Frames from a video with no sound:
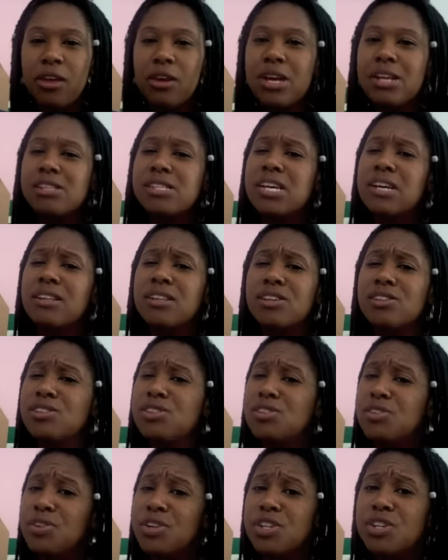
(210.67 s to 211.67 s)
You can tell these
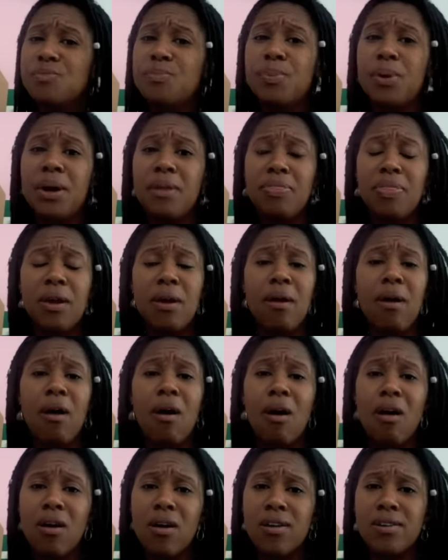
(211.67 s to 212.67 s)
students put their
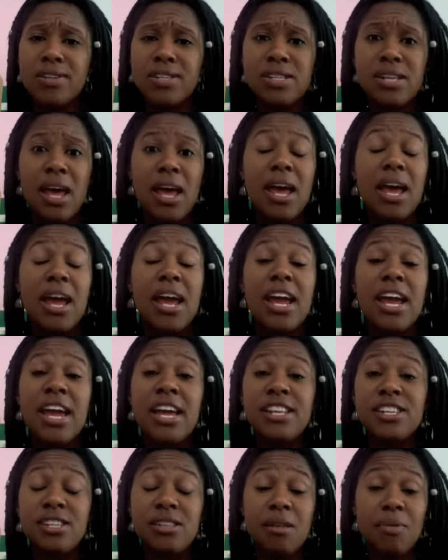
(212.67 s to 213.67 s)
hearts
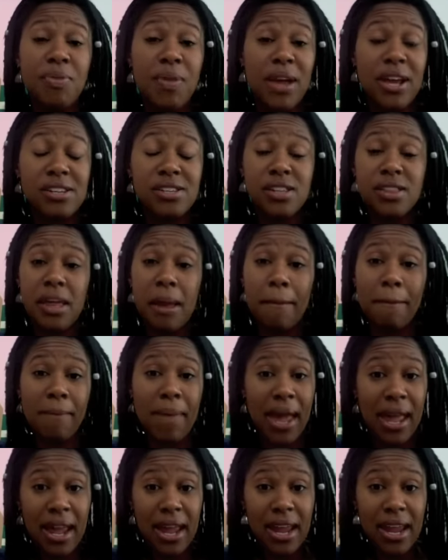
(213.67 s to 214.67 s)
into the things that they
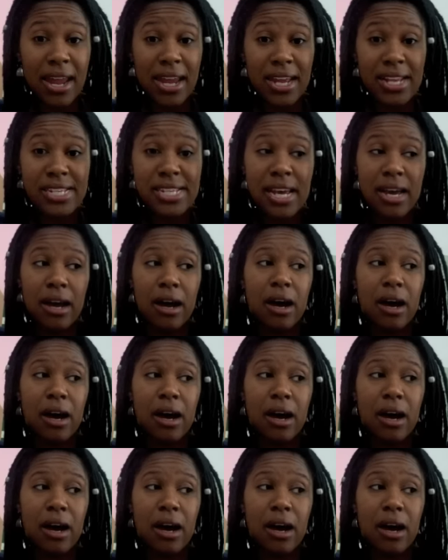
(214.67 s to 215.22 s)
made.